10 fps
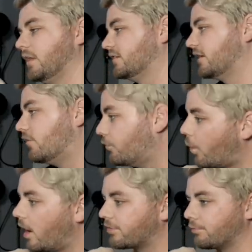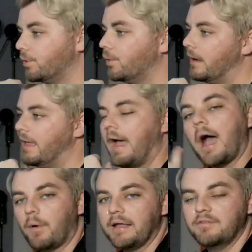Let's kind of walk through
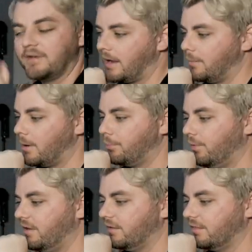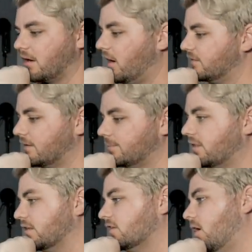how I even came up with the concept
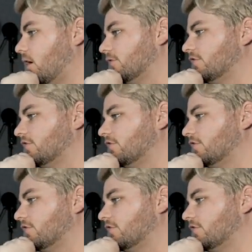to the song.